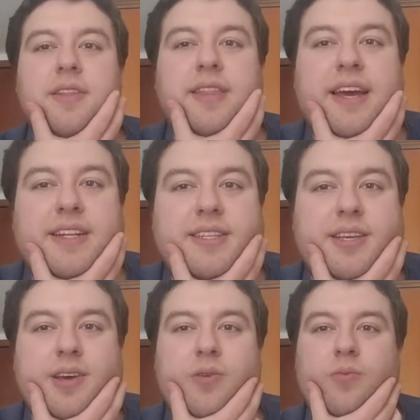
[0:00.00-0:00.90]
that
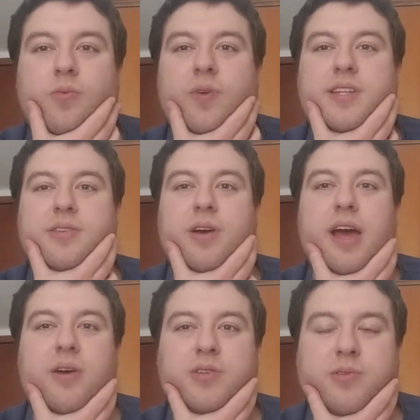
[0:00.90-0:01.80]
went
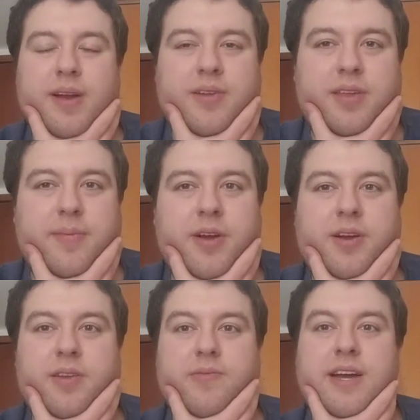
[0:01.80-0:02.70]
out around the
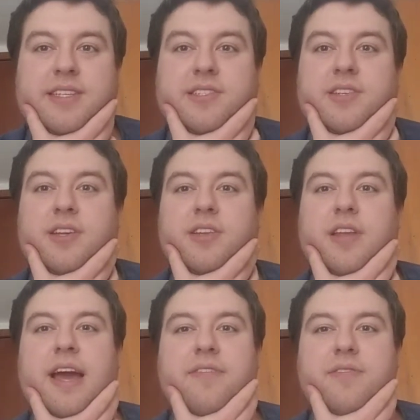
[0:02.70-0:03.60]
American West
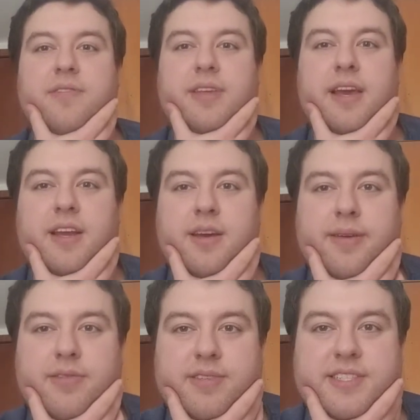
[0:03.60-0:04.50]
after the
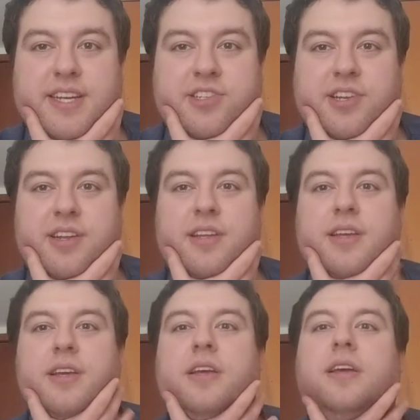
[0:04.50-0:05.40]
economic recession
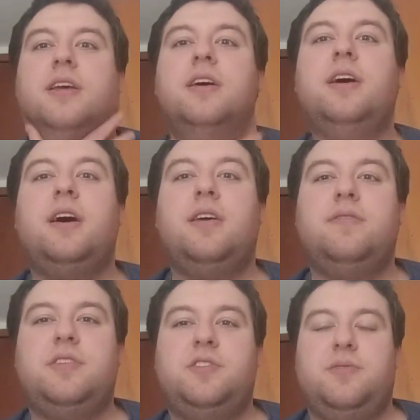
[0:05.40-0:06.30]

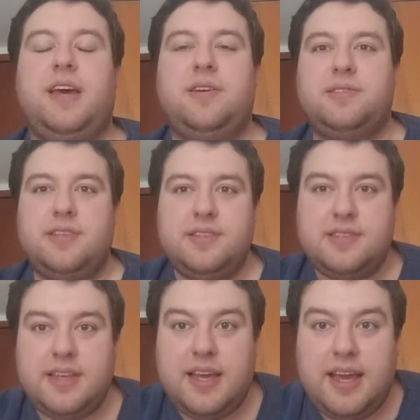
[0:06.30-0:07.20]
of the 2000s.